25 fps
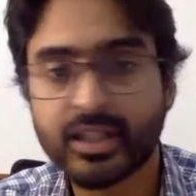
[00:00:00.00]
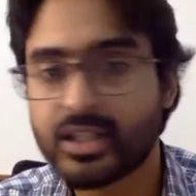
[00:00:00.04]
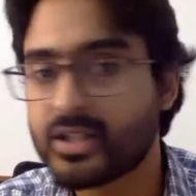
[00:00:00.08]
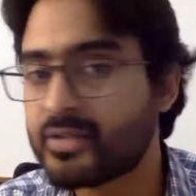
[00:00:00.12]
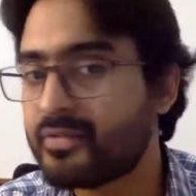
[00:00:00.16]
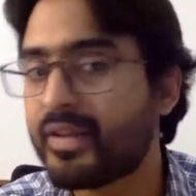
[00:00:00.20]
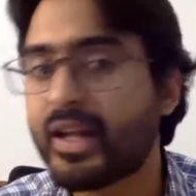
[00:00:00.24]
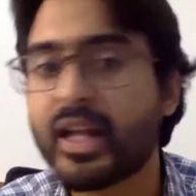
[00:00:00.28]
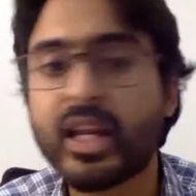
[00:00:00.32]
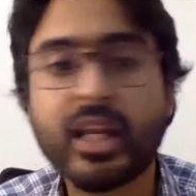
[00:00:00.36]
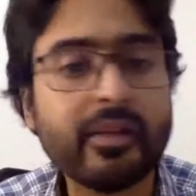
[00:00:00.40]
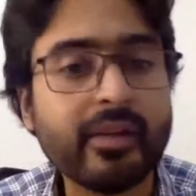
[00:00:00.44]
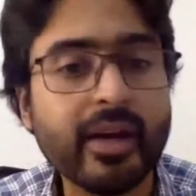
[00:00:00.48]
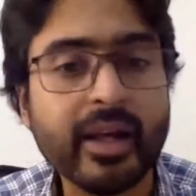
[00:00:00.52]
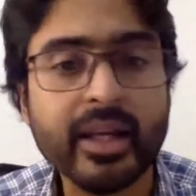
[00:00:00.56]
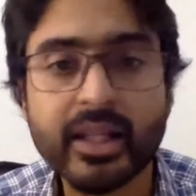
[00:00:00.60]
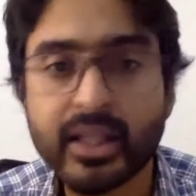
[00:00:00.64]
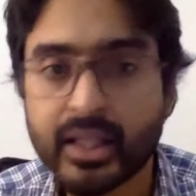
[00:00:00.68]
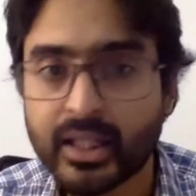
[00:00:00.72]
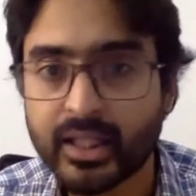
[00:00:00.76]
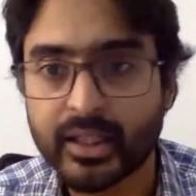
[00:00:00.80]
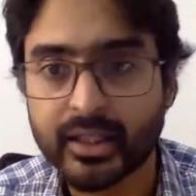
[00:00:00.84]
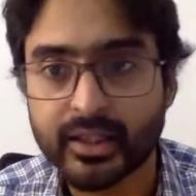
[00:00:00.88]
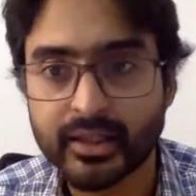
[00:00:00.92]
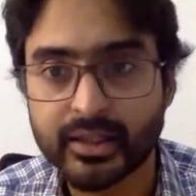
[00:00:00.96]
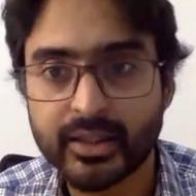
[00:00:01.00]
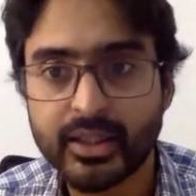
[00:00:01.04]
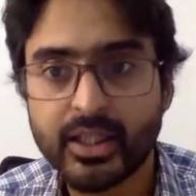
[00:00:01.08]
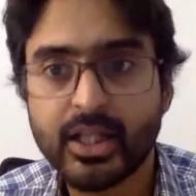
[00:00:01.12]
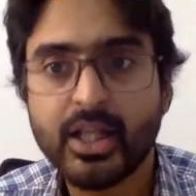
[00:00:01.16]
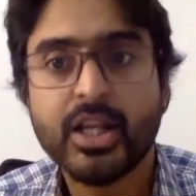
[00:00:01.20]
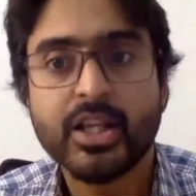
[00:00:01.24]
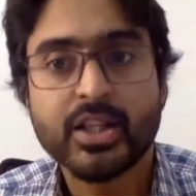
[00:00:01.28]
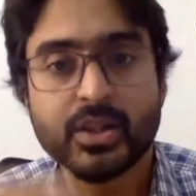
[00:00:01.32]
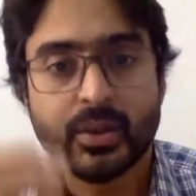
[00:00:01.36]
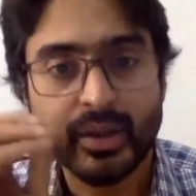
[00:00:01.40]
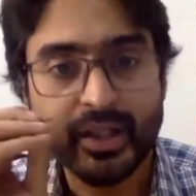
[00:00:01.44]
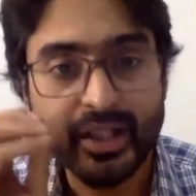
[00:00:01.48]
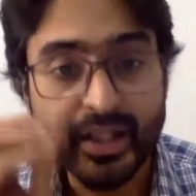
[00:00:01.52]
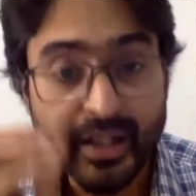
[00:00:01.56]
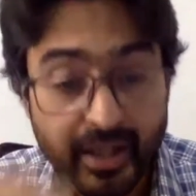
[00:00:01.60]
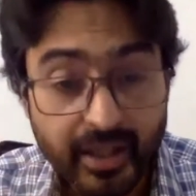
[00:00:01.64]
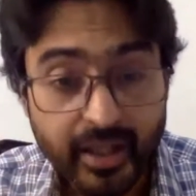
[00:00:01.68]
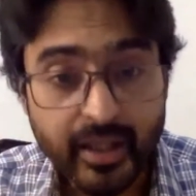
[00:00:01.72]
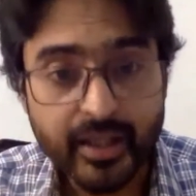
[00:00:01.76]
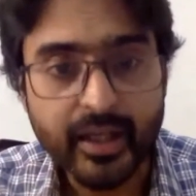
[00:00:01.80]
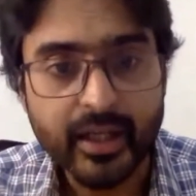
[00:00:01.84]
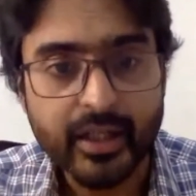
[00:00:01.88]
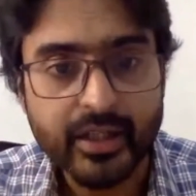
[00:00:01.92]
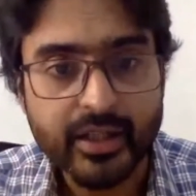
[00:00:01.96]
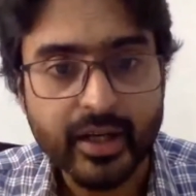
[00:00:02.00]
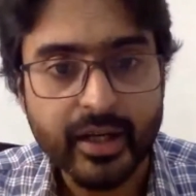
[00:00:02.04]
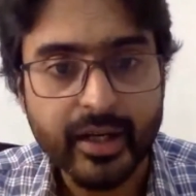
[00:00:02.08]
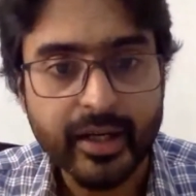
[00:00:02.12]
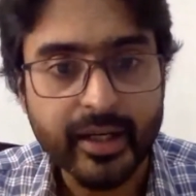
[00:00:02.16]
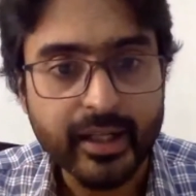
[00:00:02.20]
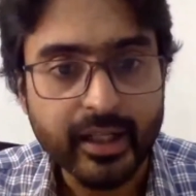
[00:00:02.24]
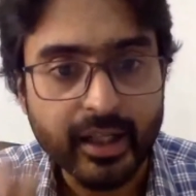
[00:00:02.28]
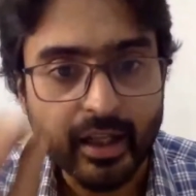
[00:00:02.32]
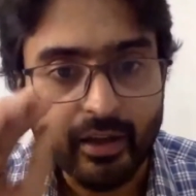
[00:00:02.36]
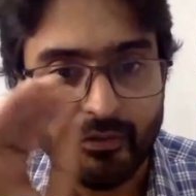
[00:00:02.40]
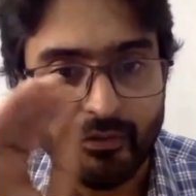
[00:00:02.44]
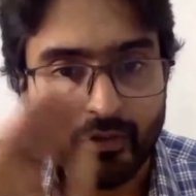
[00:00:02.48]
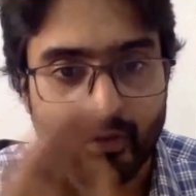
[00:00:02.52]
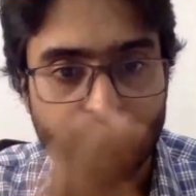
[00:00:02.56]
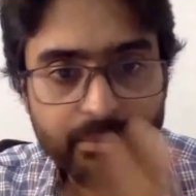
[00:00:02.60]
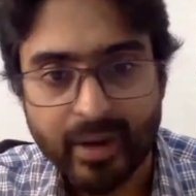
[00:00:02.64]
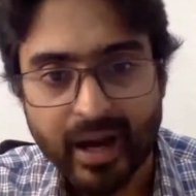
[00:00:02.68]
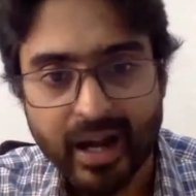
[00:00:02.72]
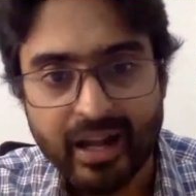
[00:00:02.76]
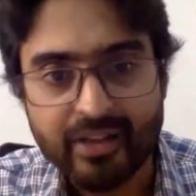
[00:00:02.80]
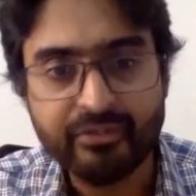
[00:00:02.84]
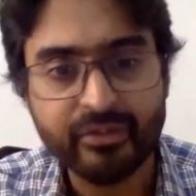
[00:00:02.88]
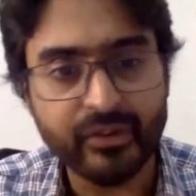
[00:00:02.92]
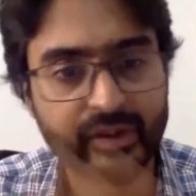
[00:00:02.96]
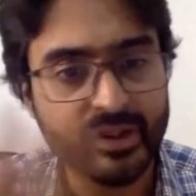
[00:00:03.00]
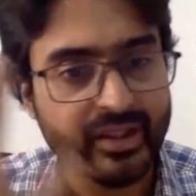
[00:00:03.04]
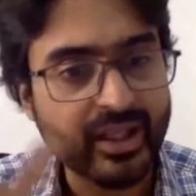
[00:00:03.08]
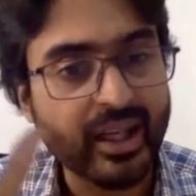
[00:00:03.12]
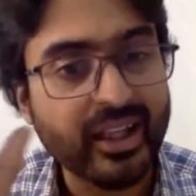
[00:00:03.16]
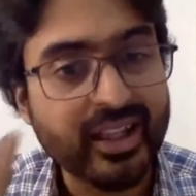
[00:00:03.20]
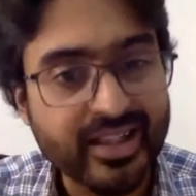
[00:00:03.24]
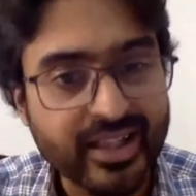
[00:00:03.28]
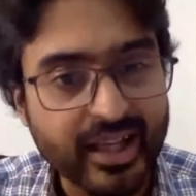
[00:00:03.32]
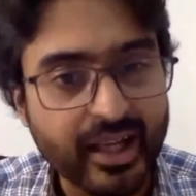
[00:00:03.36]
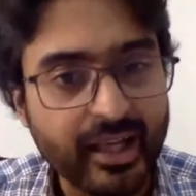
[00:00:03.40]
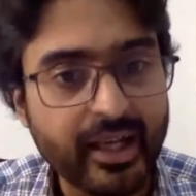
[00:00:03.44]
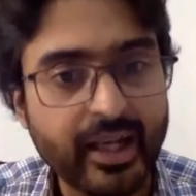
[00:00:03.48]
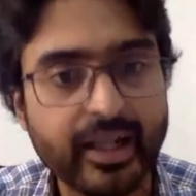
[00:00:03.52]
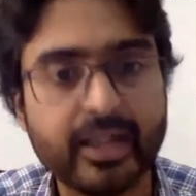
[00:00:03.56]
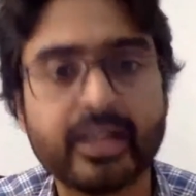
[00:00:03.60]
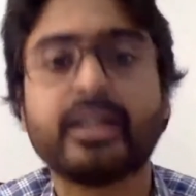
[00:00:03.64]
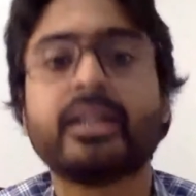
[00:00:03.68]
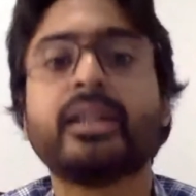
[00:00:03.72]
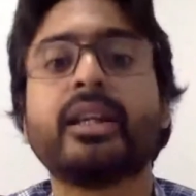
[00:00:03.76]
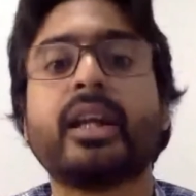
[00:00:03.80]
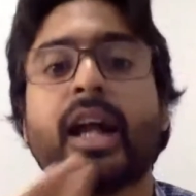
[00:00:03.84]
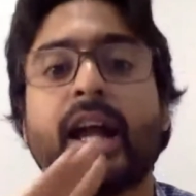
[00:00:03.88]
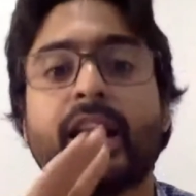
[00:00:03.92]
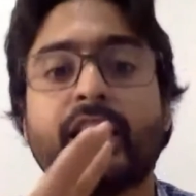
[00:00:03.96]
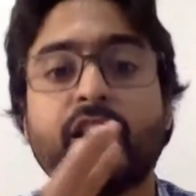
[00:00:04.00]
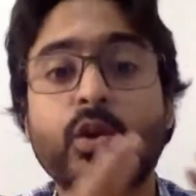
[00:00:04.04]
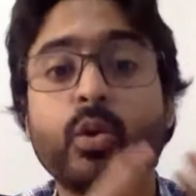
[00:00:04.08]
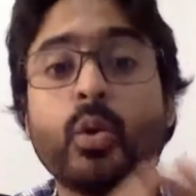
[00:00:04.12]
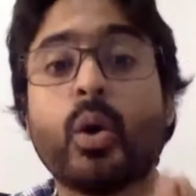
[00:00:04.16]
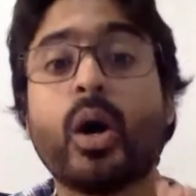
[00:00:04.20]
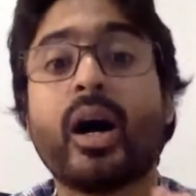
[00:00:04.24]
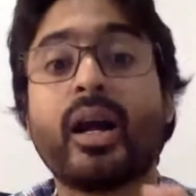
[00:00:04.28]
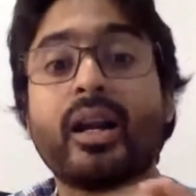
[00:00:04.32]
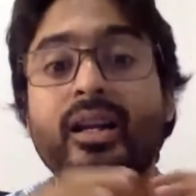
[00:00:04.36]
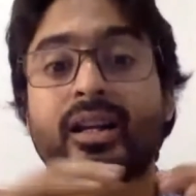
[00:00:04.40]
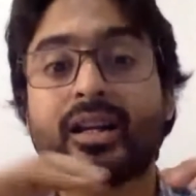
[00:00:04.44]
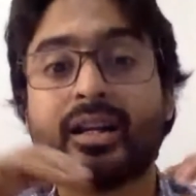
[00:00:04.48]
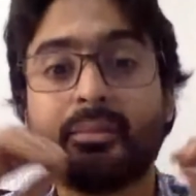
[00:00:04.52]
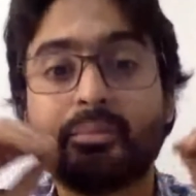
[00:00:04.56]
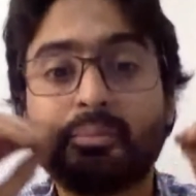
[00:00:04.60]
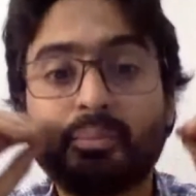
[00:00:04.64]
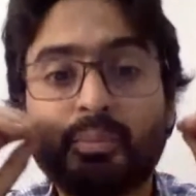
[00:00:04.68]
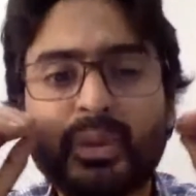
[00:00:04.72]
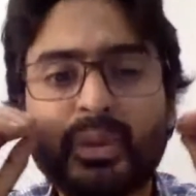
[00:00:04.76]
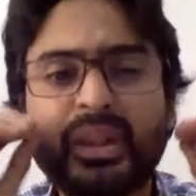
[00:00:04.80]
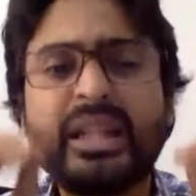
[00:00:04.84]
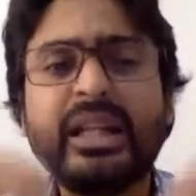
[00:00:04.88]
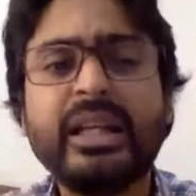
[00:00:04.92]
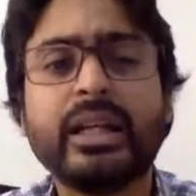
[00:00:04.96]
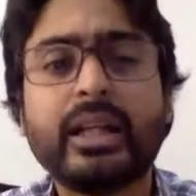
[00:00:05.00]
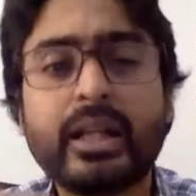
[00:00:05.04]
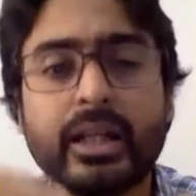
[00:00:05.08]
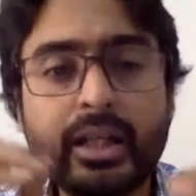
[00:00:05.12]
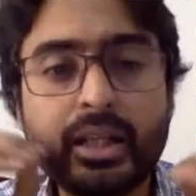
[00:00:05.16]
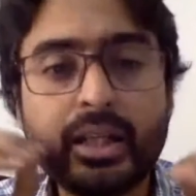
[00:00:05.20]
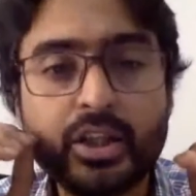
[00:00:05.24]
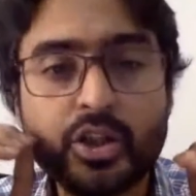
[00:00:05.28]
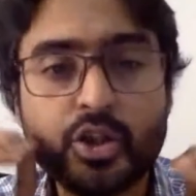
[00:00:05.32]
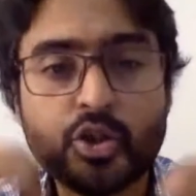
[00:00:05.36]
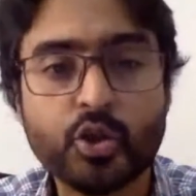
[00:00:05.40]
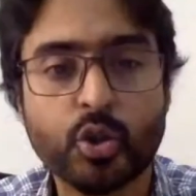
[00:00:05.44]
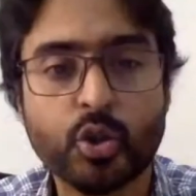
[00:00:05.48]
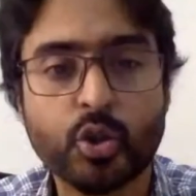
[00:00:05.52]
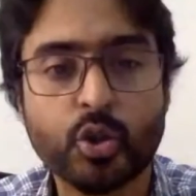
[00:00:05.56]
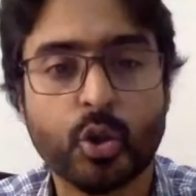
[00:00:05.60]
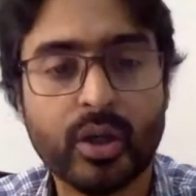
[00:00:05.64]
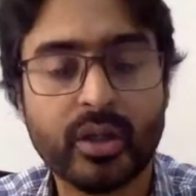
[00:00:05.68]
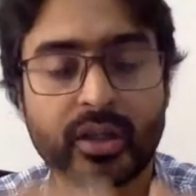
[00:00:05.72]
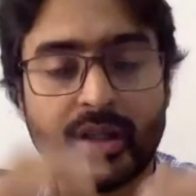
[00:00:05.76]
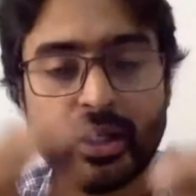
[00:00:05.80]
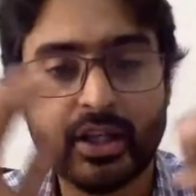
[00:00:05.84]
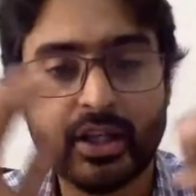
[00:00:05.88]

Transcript: It is very, very clear. So intraday trading, if you buy first and sell later, and you are completely sure